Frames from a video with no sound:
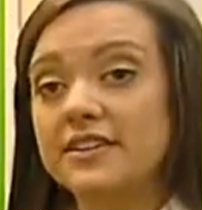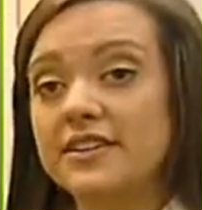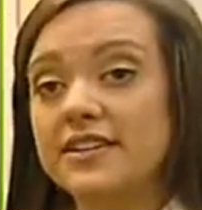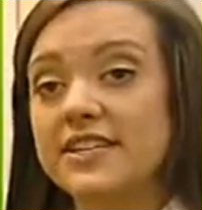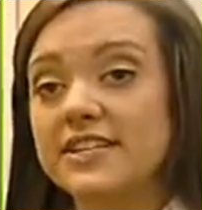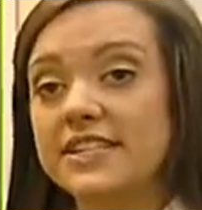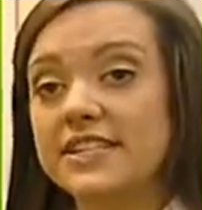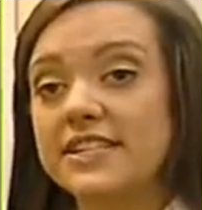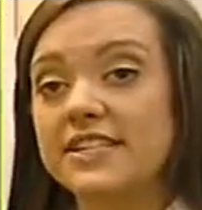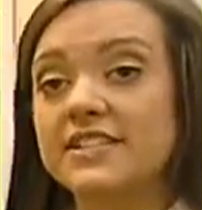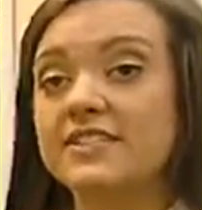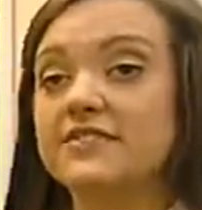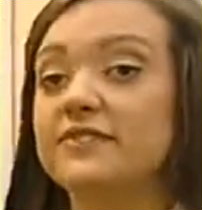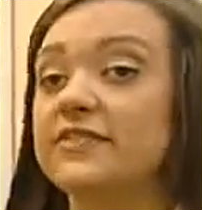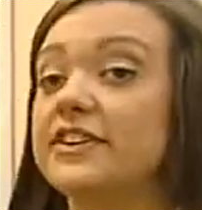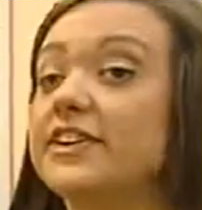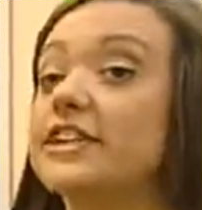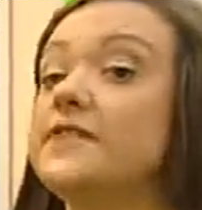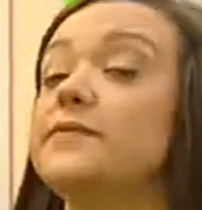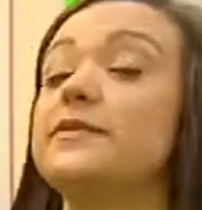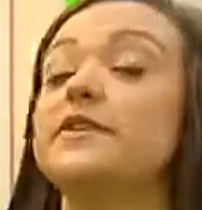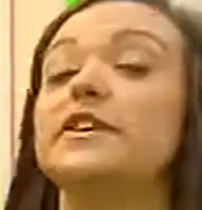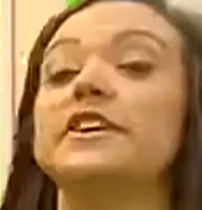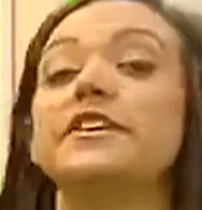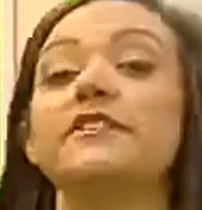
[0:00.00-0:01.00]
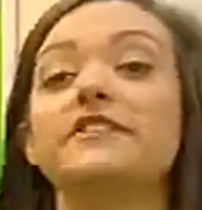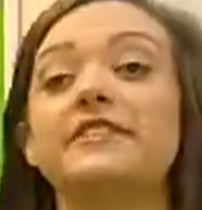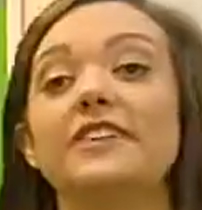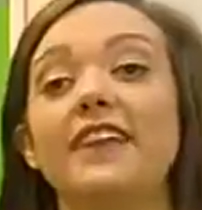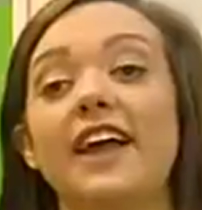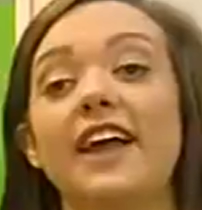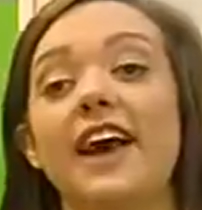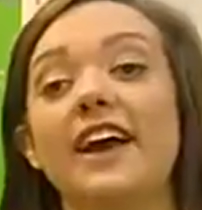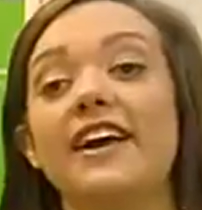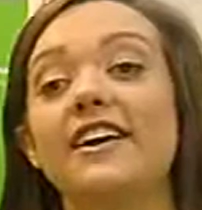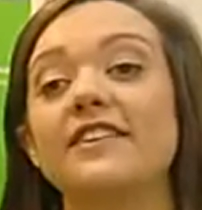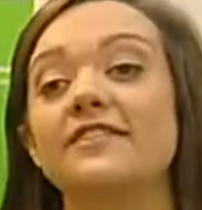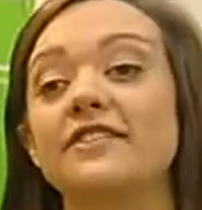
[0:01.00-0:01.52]
This is the freedom you can
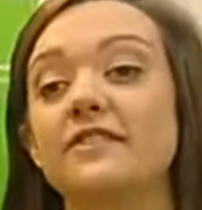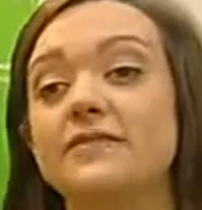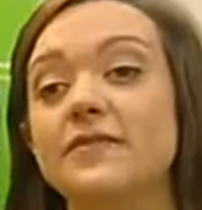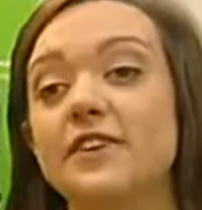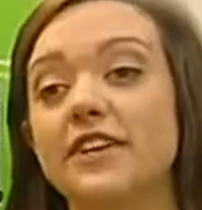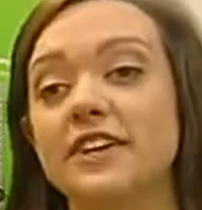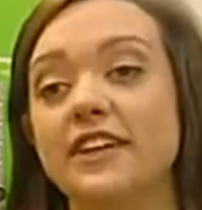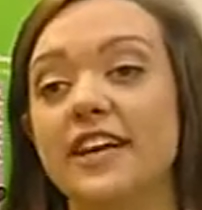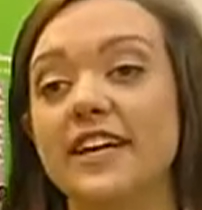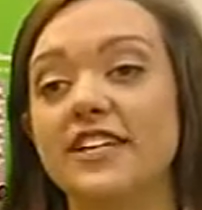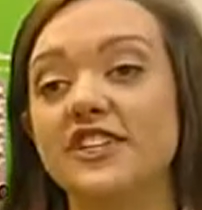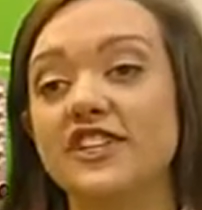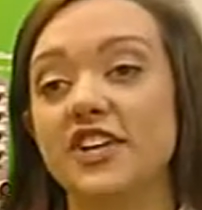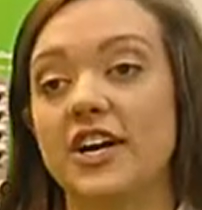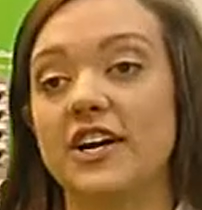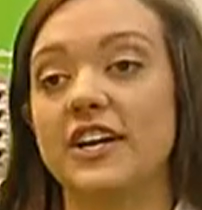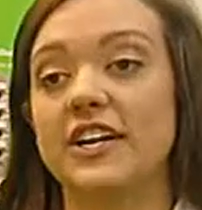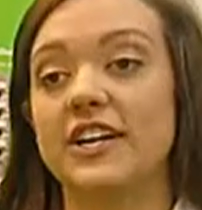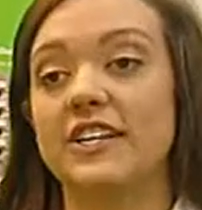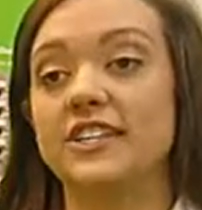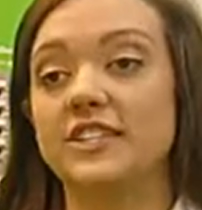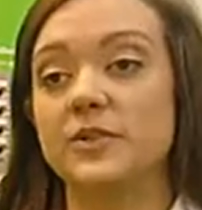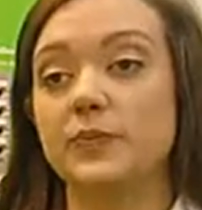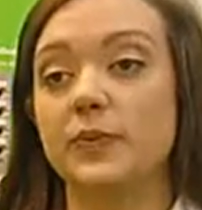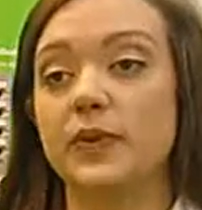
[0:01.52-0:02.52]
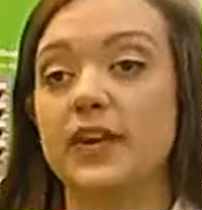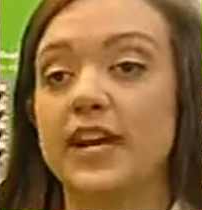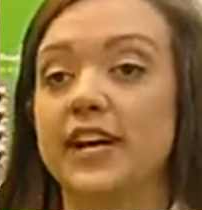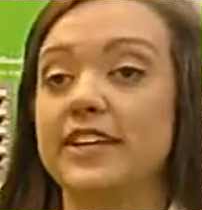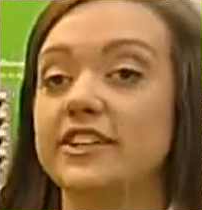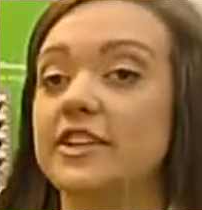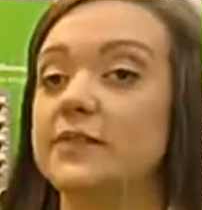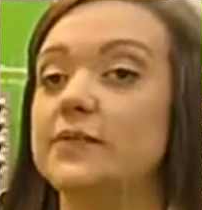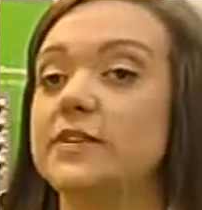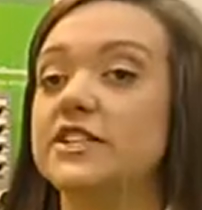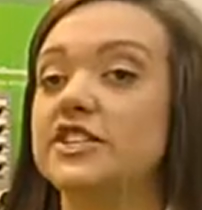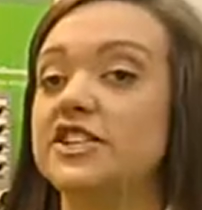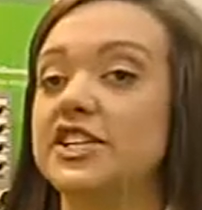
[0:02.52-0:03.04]
rely on from Murrelektronik to plan
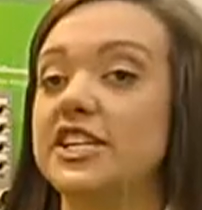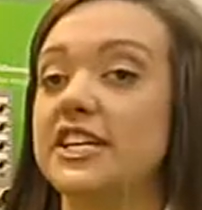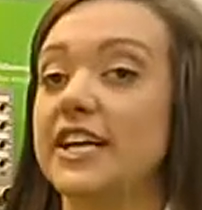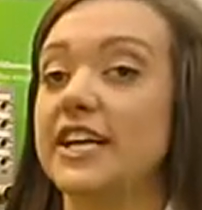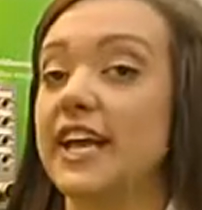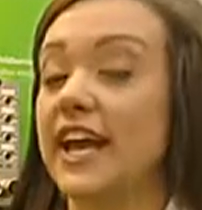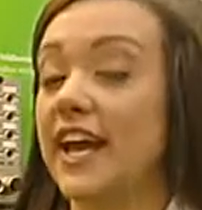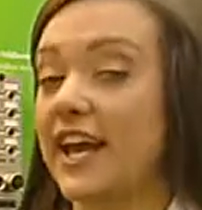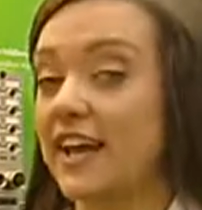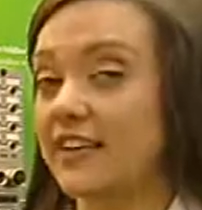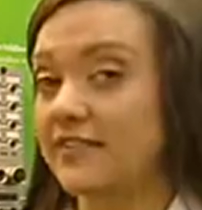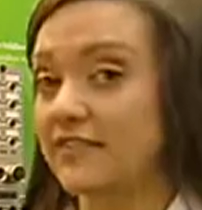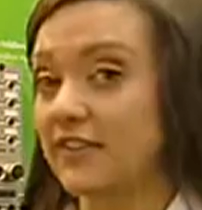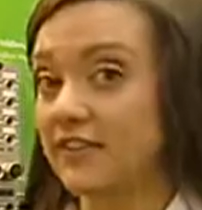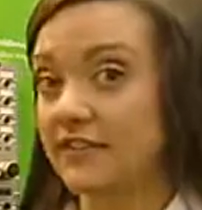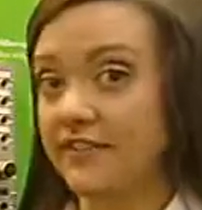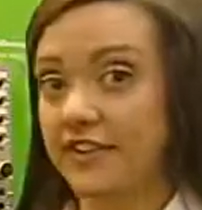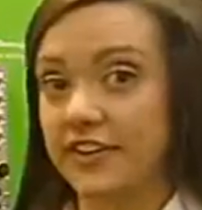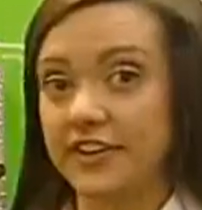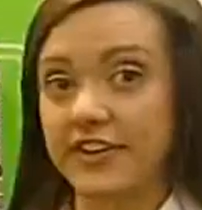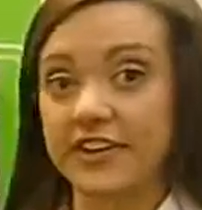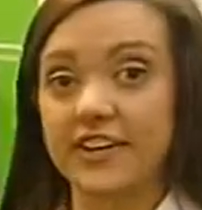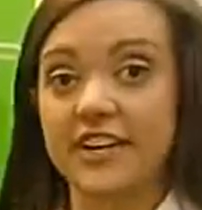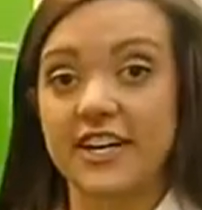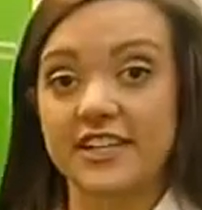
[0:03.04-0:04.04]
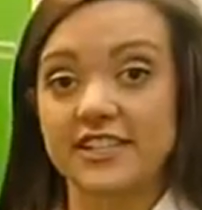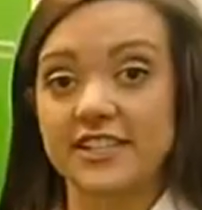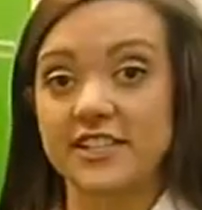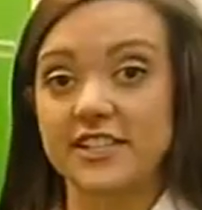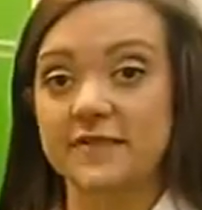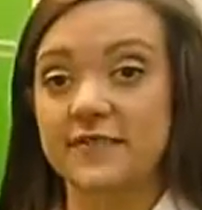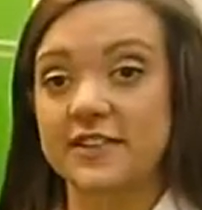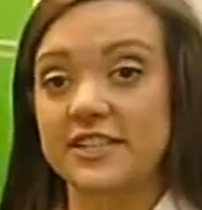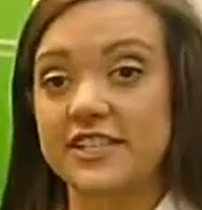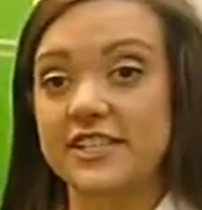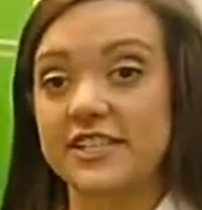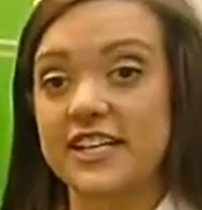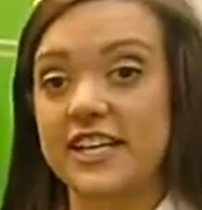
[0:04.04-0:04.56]
your machine and fulfill your
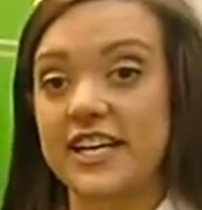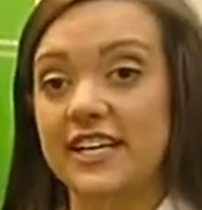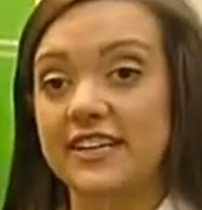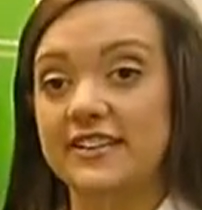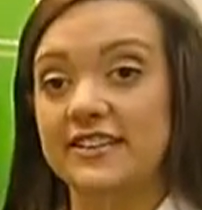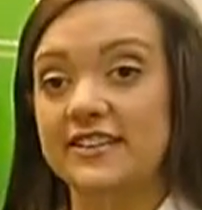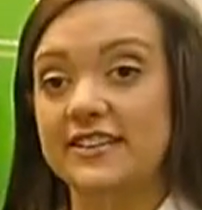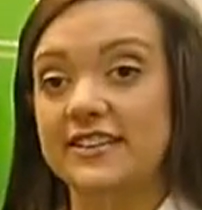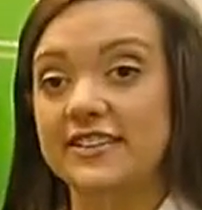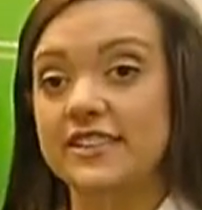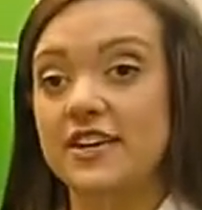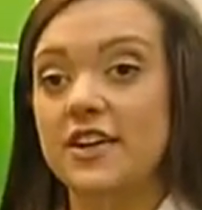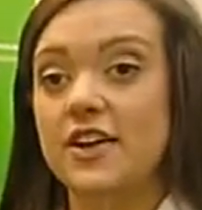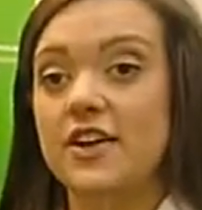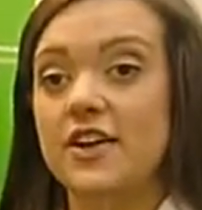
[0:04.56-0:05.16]
customers' needs.